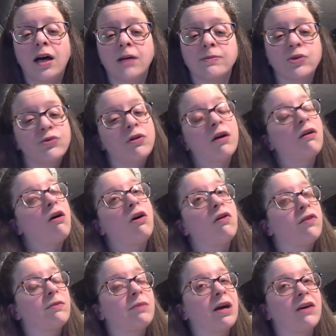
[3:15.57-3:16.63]
So not all
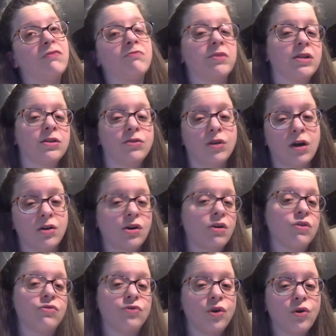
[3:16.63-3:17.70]
of them
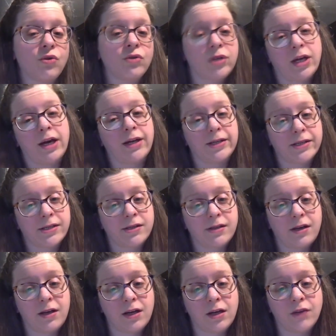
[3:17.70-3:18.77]
are known yet.
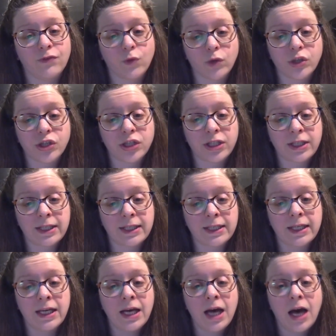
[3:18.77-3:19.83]
Unfortunately,
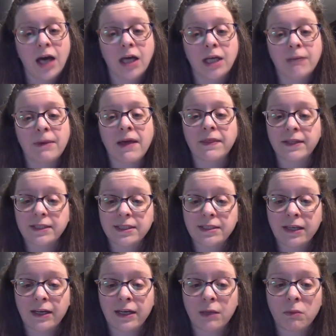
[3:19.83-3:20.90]
at this
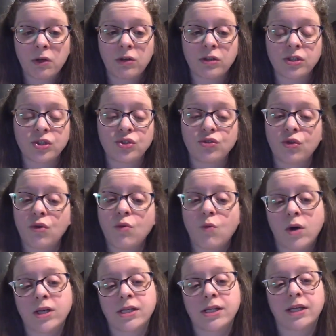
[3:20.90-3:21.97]
time, there is no
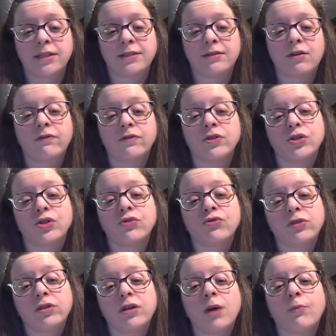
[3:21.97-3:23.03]
one test that offers a
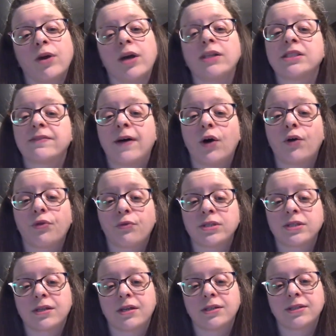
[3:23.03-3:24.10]
truly comprehensive health
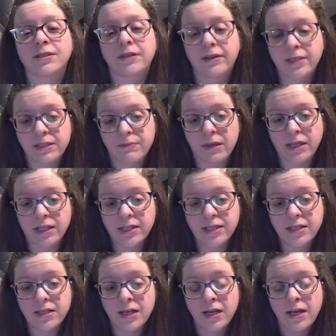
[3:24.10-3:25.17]
risk assessment.